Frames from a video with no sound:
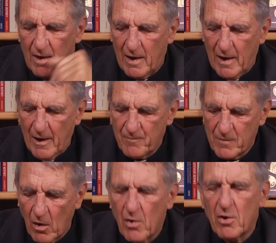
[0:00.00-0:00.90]

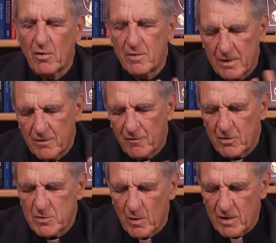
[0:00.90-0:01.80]
The
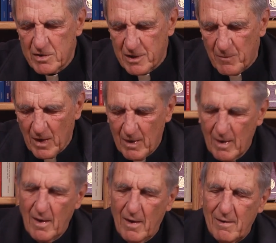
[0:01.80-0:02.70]
first one is that
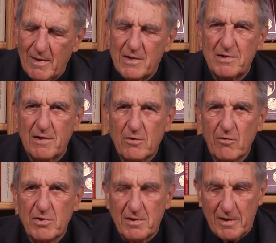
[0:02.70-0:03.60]
it's
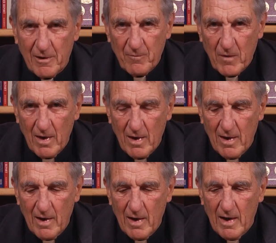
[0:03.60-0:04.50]
interesting
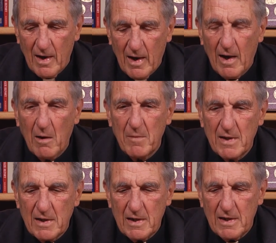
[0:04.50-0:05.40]
how
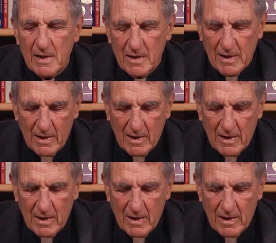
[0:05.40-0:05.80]
many